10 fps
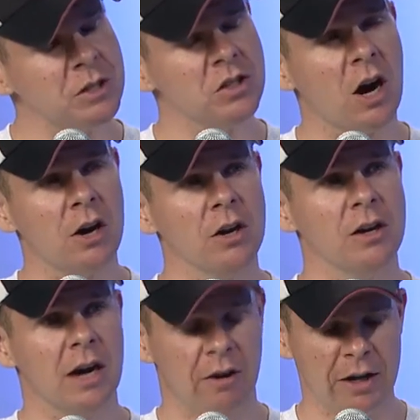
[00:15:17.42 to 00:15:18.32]
starter. Yeah.
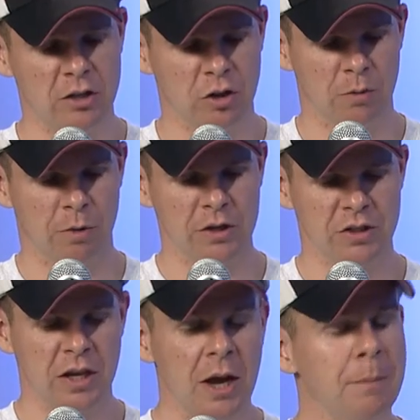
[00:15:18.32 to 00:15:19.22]
I like Zobrist.
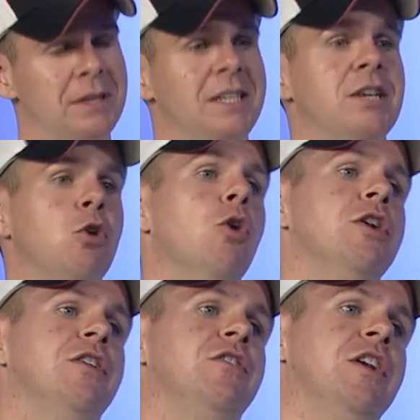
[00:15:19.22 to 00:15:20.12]
But Dee Gordon
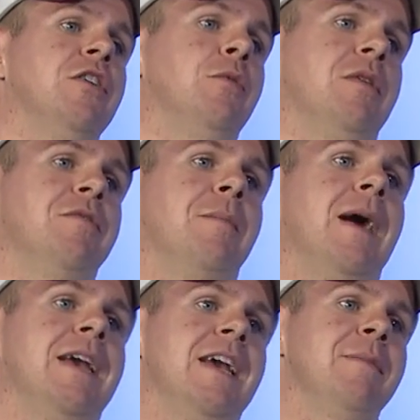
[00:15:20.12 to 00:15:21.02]
is the other one from
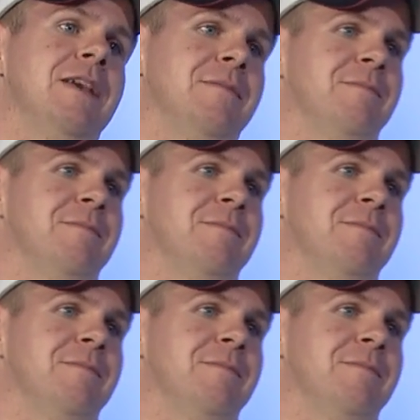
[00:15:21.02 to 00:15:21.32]
Miami. Dee